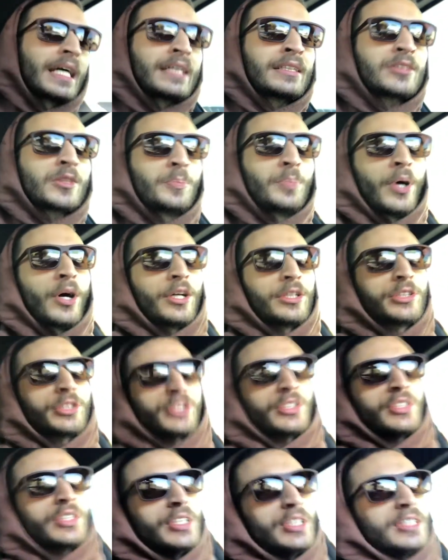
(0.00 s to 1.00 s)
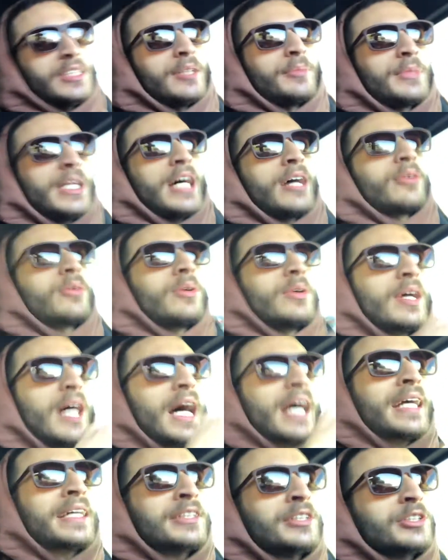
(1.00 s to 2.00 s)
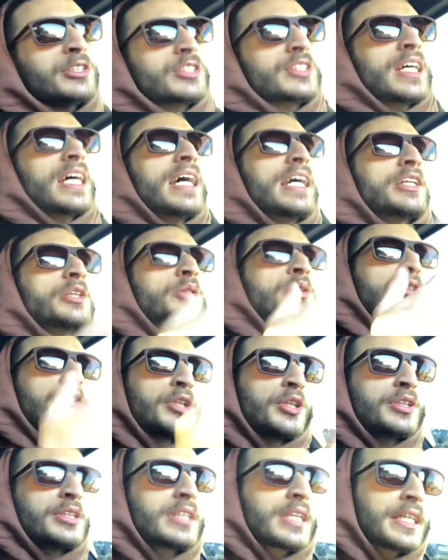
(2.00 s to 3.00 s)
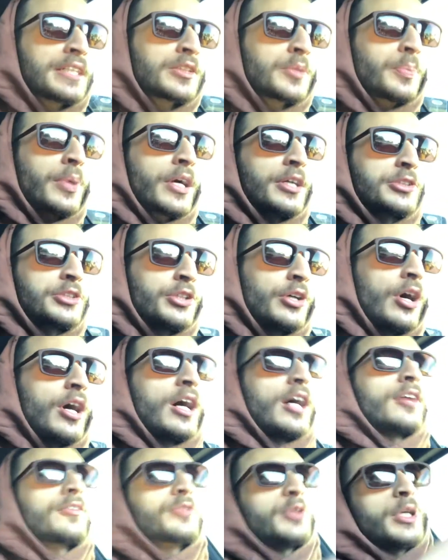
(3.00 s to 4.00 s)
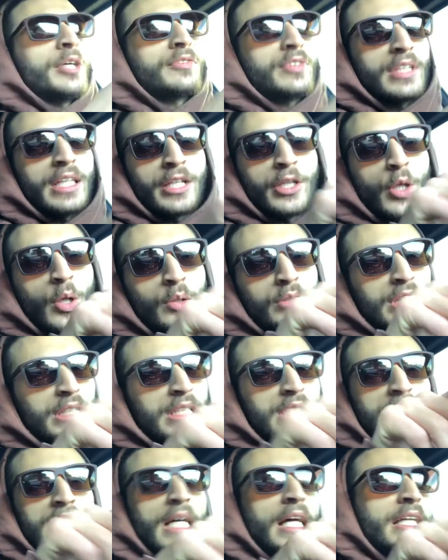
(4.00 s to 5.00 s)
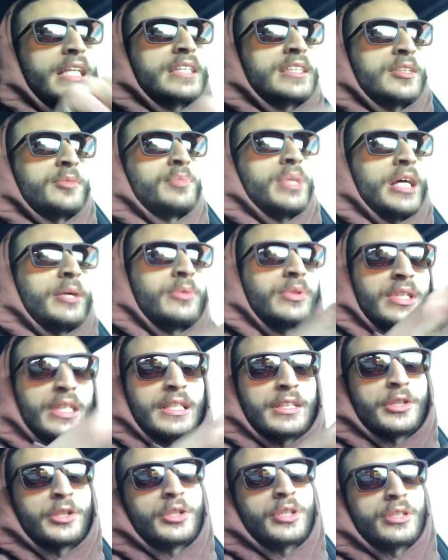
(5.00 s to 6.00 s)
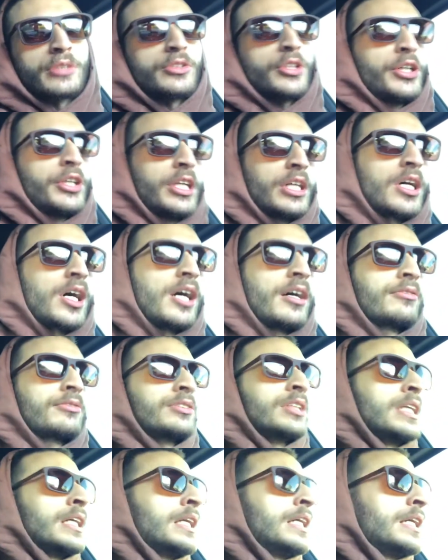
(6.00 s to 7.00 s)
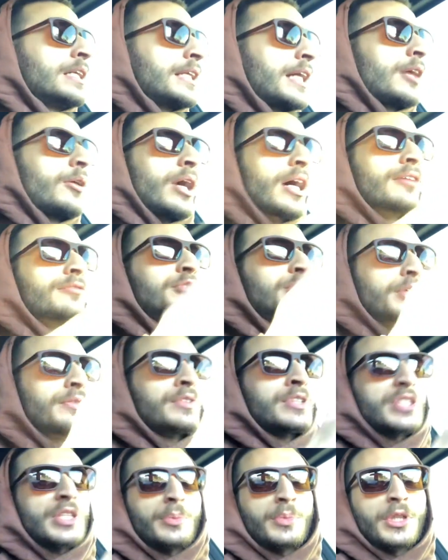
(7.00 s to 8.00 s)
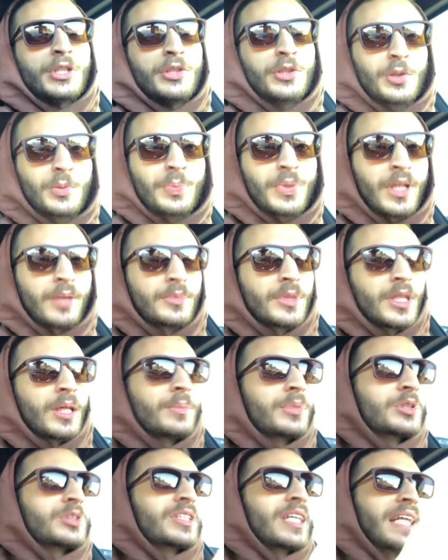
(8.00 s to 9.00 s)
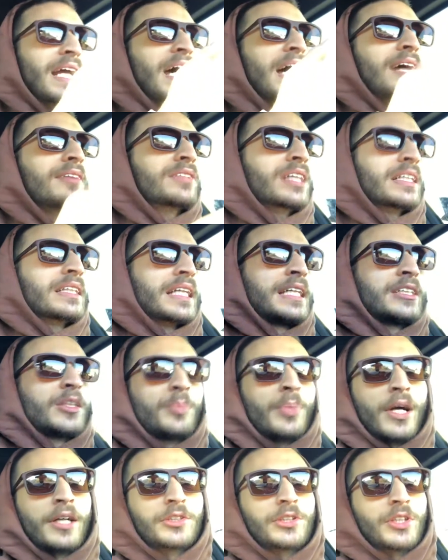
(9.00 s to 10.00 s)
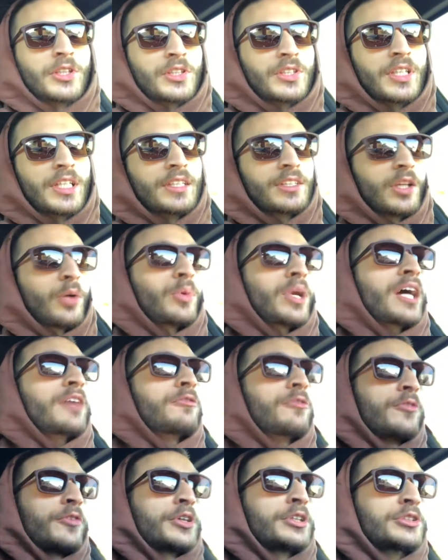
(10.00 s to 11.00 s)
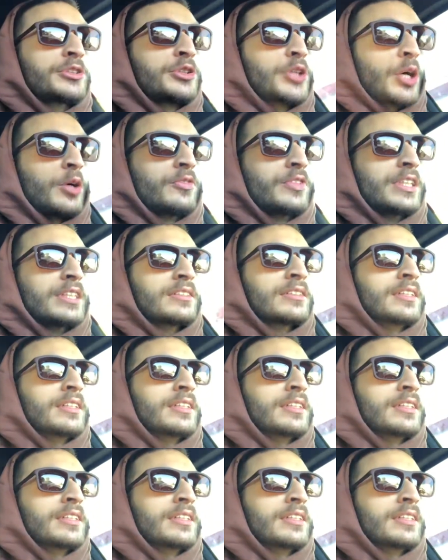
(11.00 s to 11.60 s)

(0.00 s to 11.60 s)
departure system. Now, I understand you can turn the lane departure off. You have to like go into the settings and play with it, and you can turn it off. Now, I've driven some of the new BMWs that have that lane departure assist, and when I first drove it,